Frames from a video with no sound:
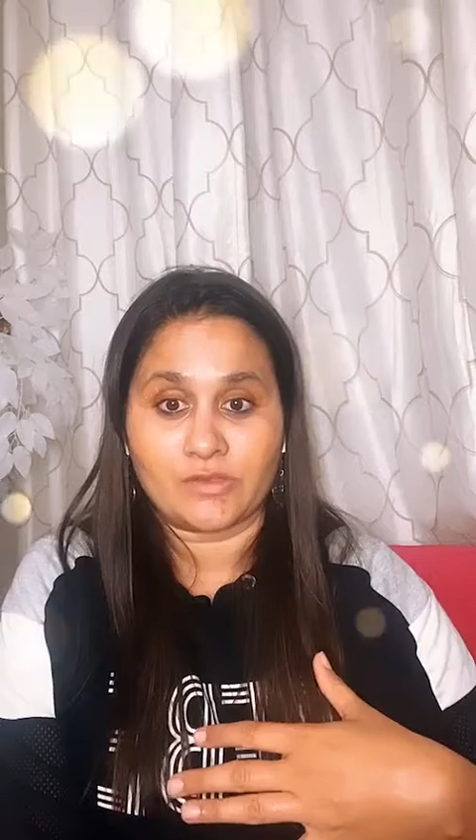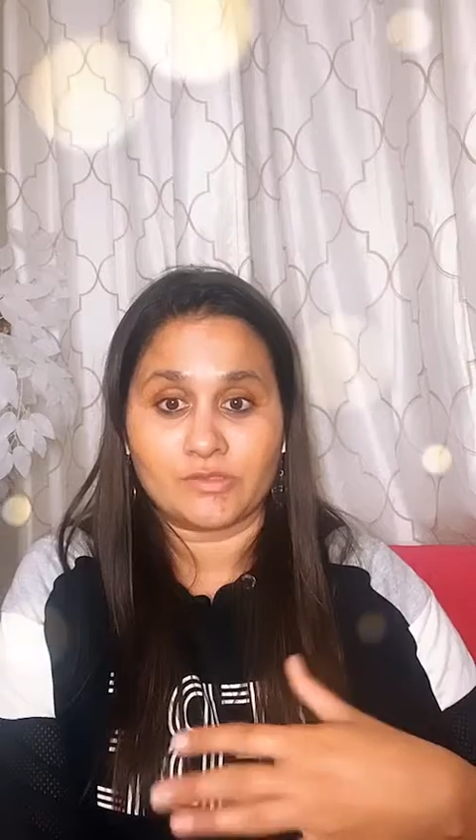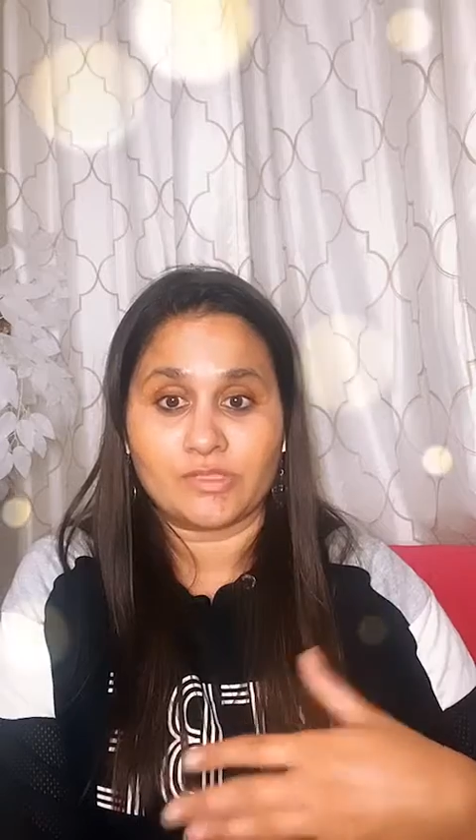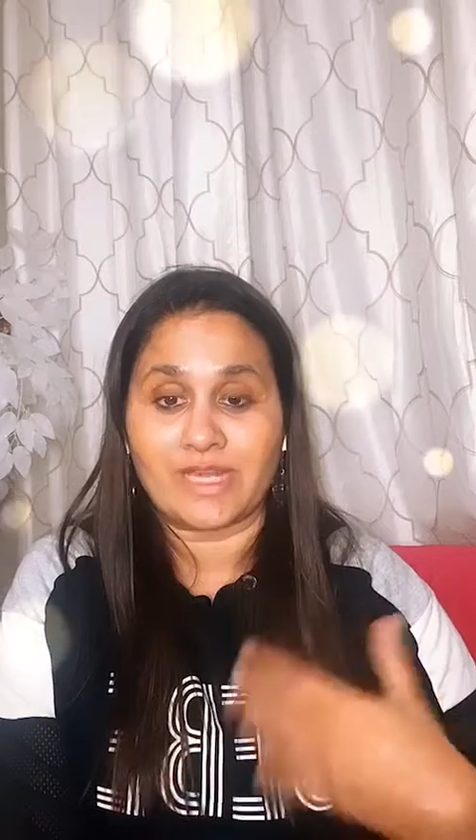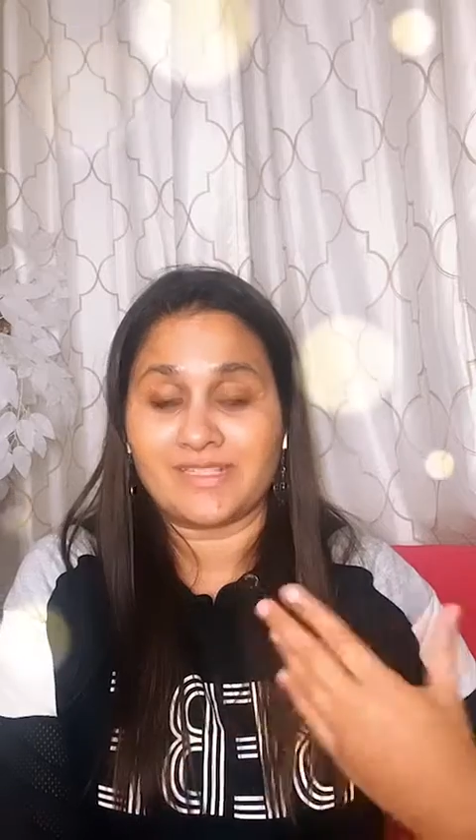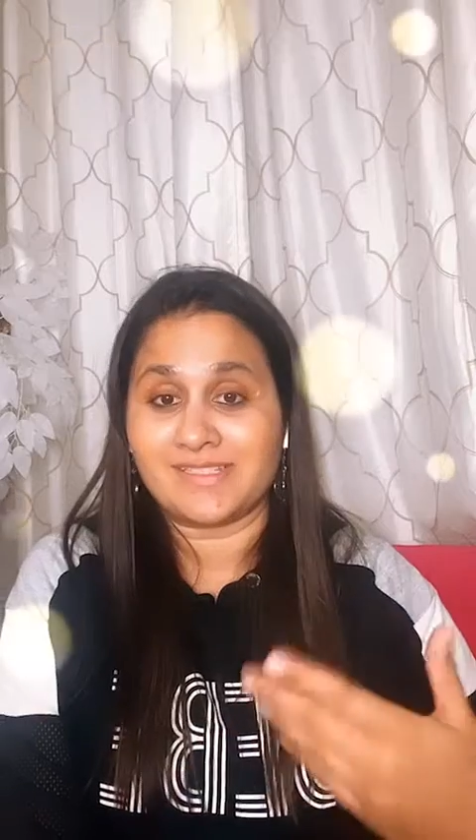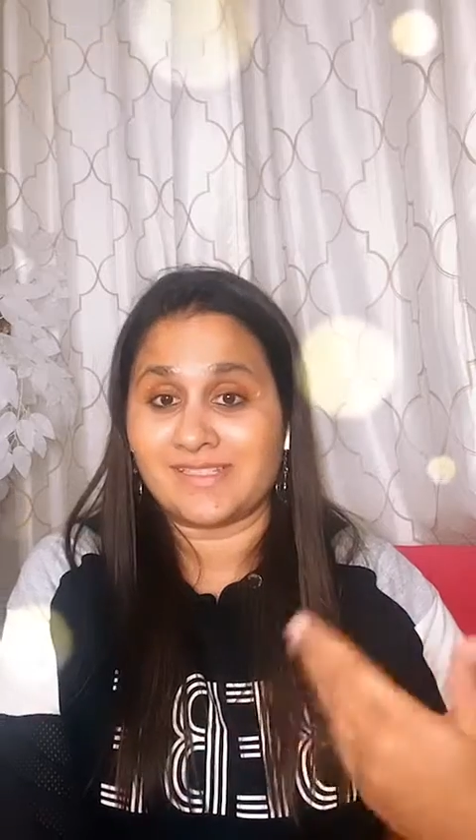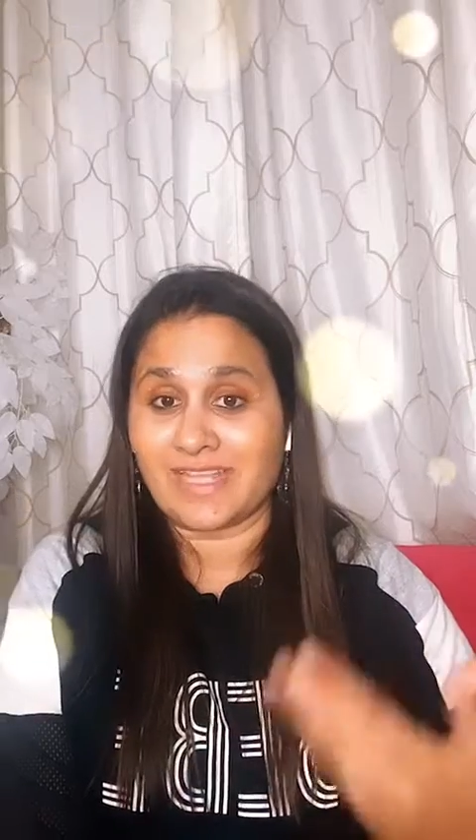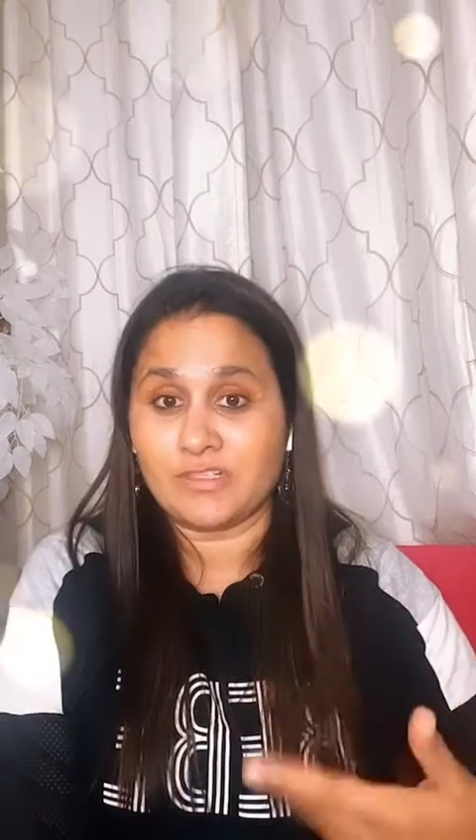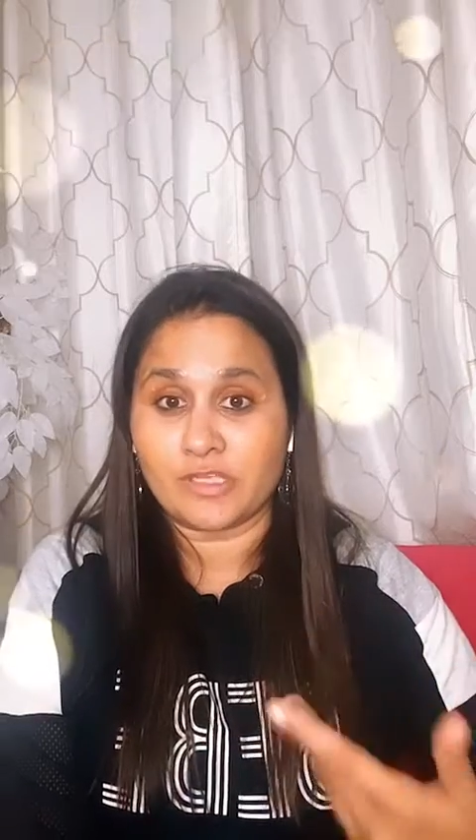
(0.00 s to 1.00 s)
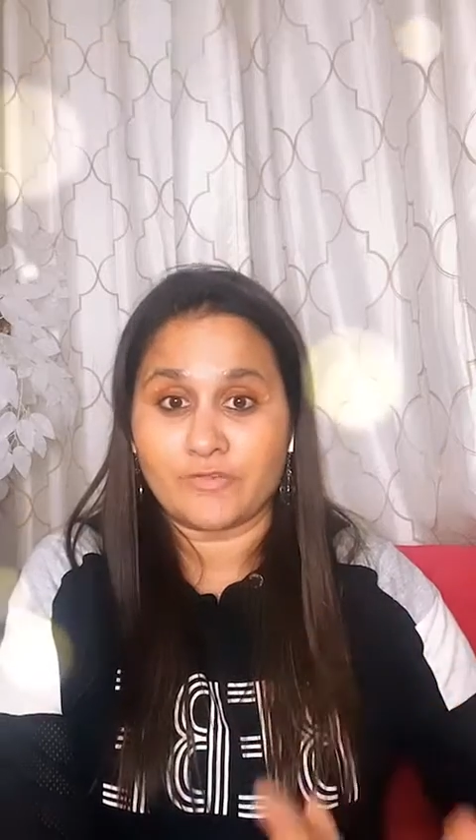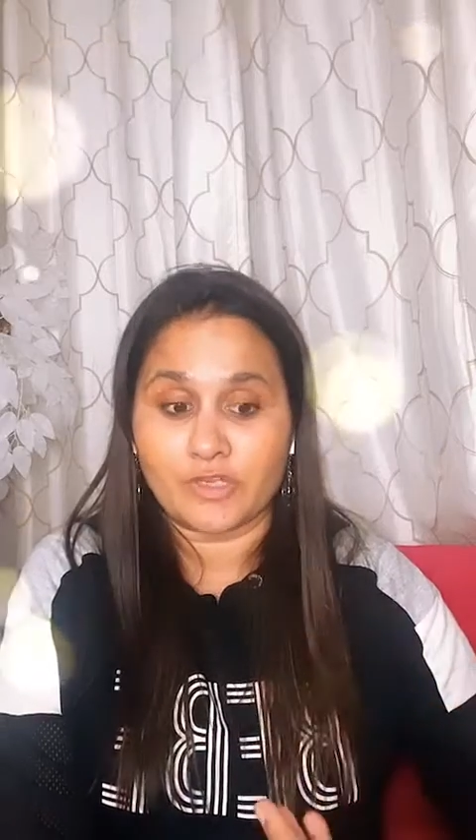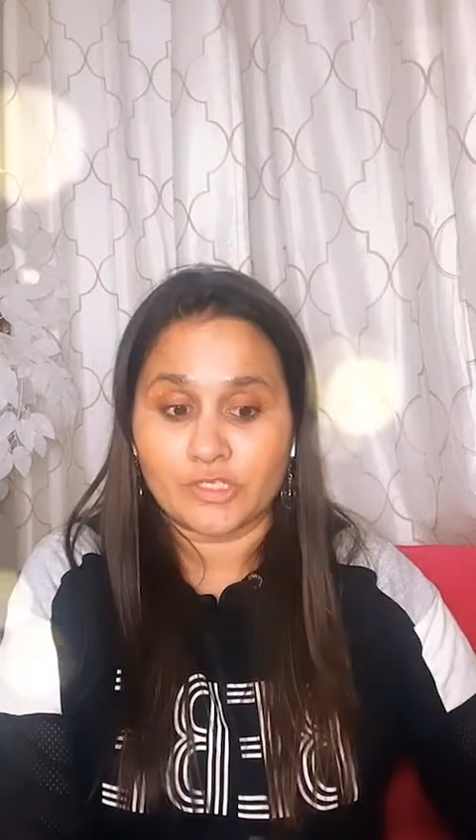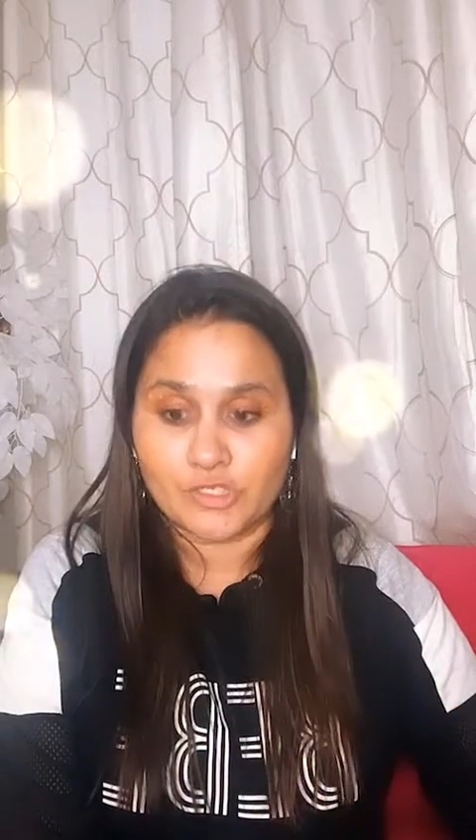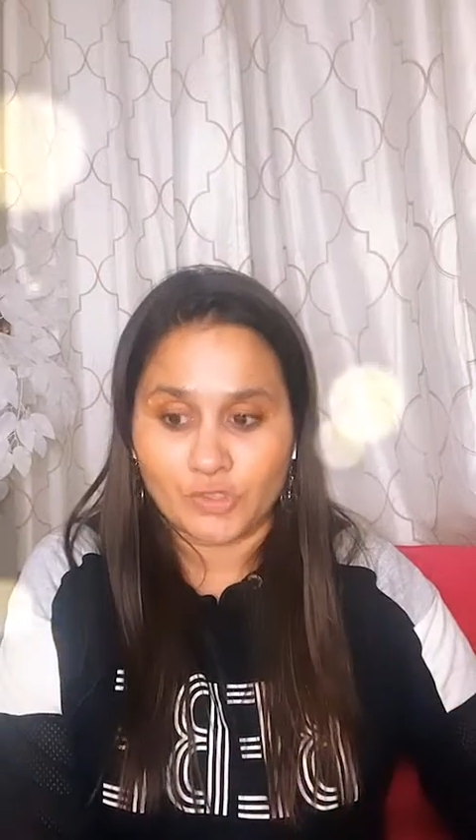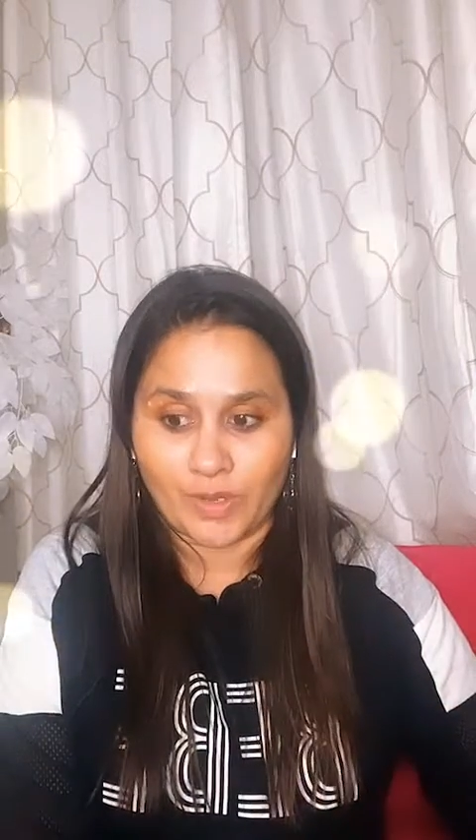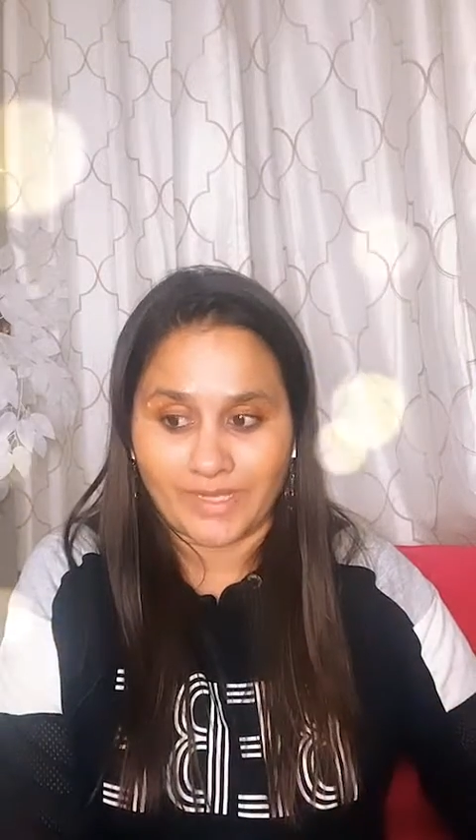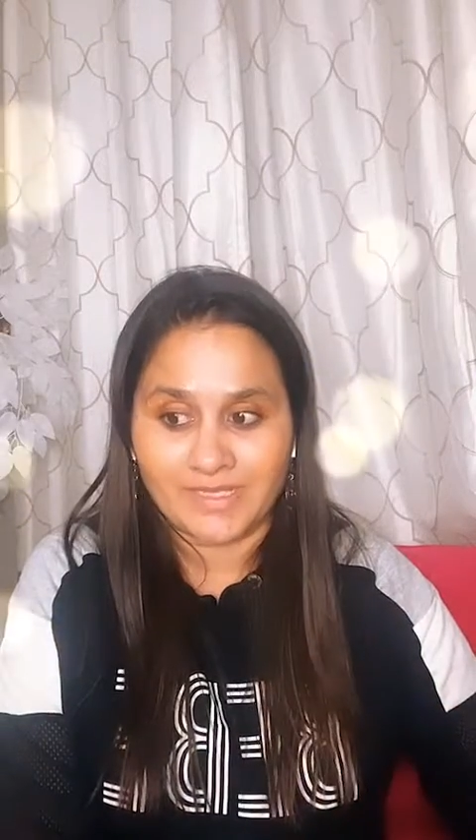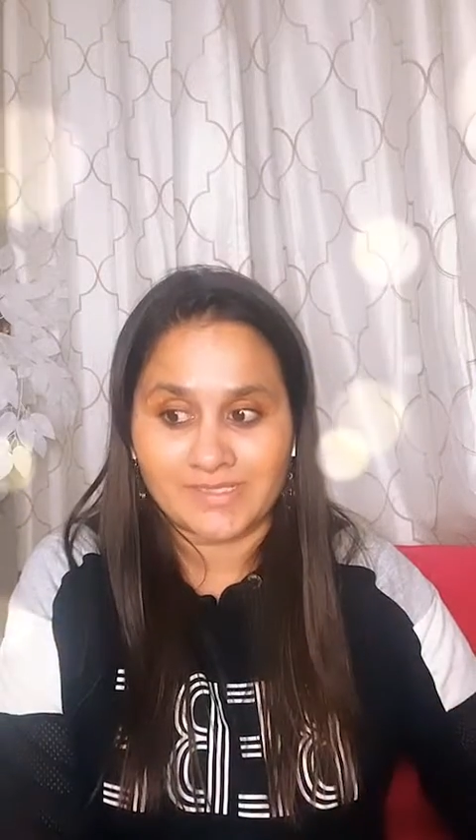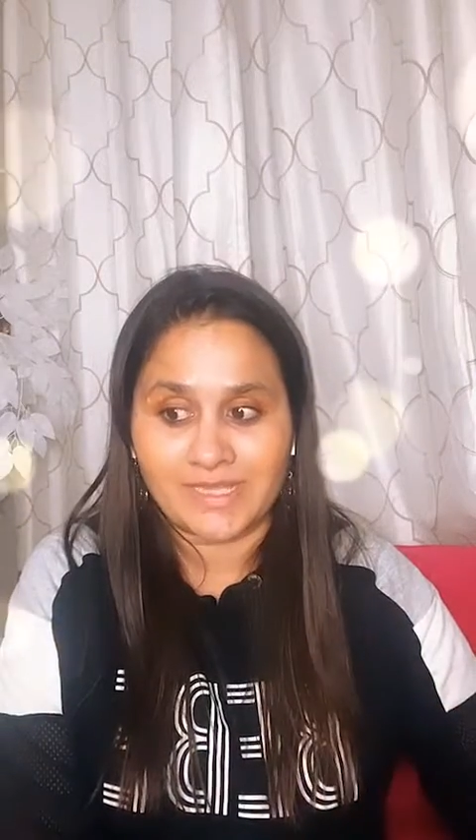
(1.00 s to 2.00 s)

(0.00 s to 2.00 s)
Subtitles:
So that is the sense of your joints,